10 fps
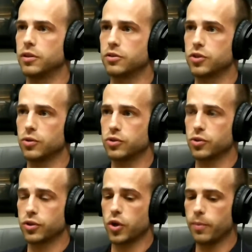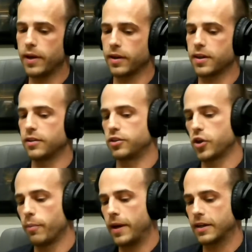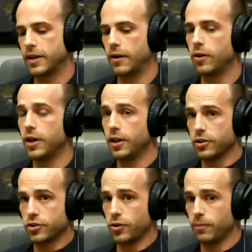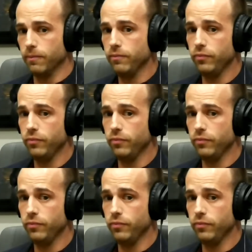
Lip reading: So to go back now, so